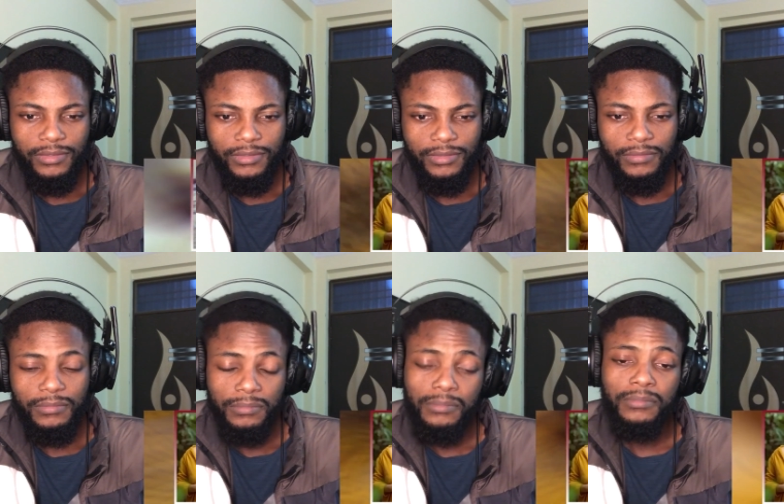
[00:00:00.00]
lakh
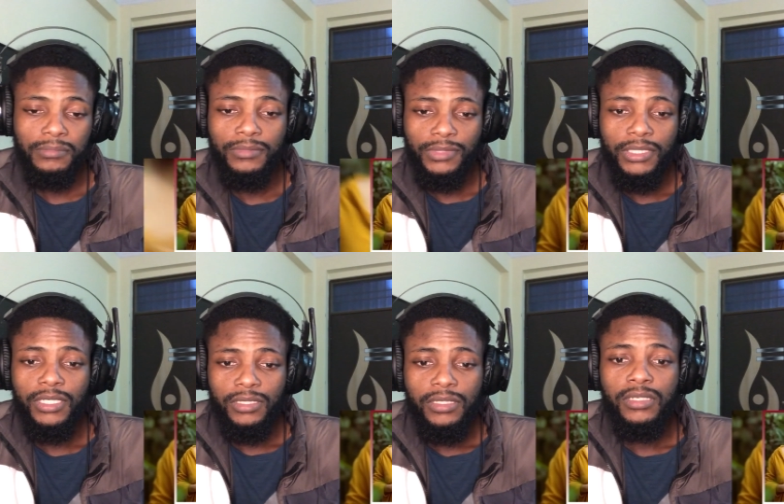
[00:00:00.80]
follower on her
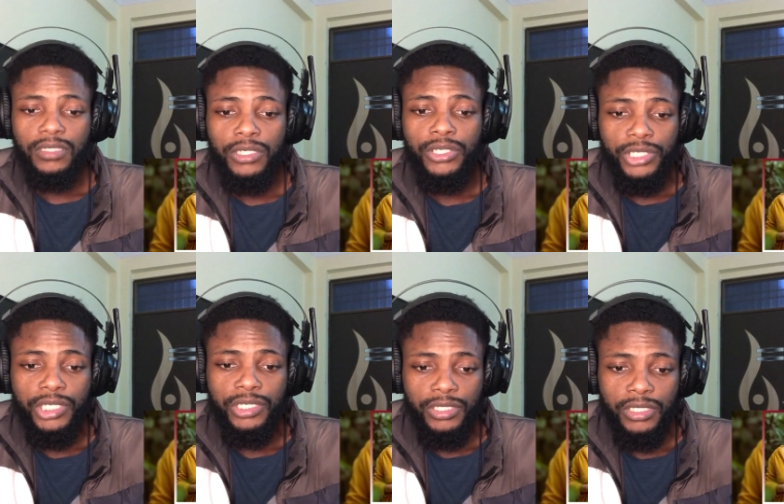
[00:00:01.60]
Instagram
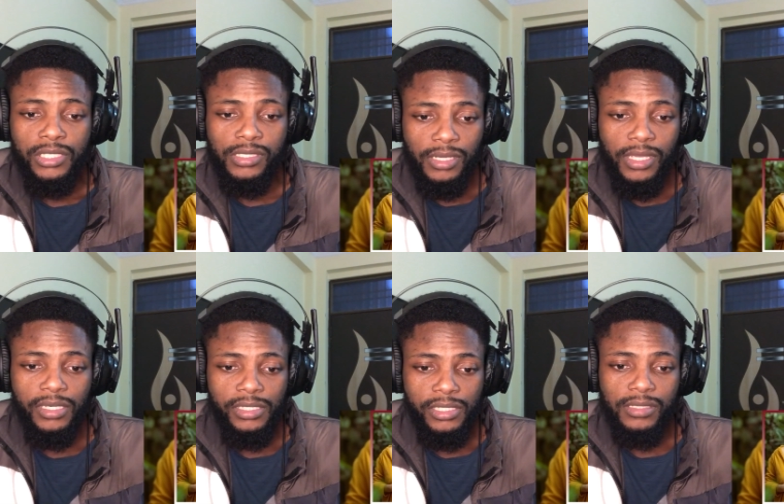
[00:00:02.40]
page. She's
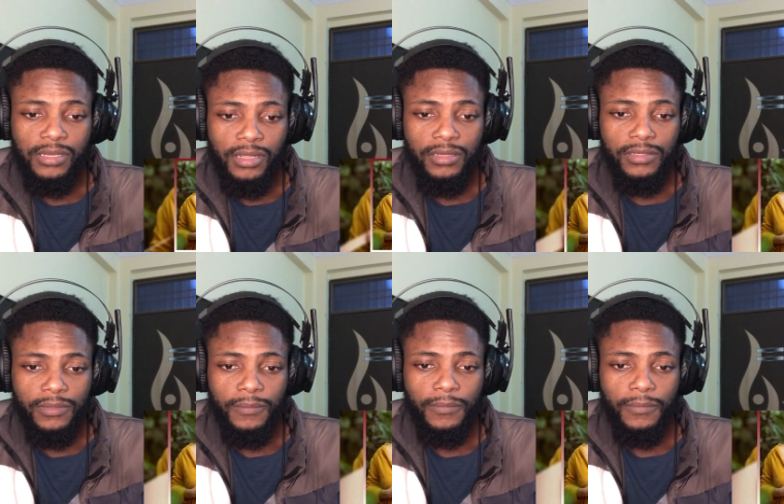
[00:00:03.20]
late, she's late.